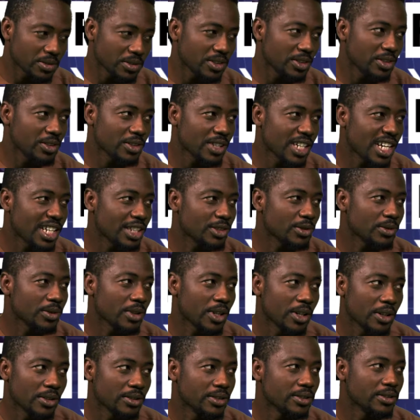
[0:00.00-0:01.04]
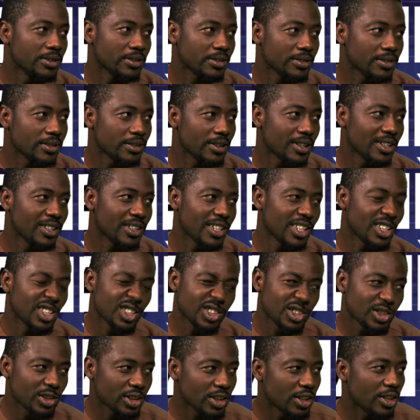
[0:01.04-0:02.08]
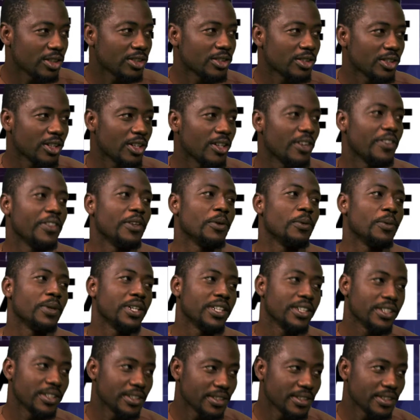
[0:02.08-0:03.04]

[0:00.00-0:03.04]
You guys will run. You're not too young to run away.